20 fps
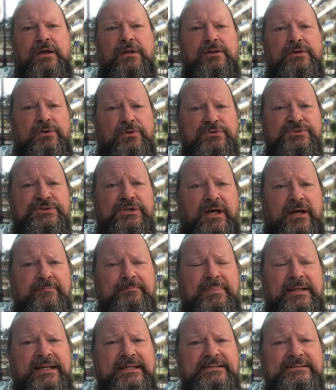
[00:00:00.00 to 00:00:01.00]
Those
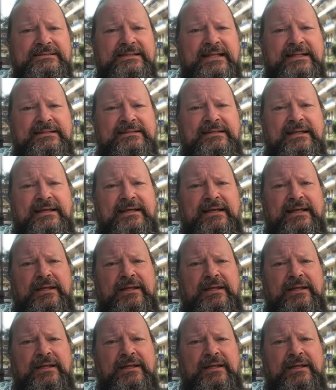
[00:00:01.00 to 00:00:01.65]
companies that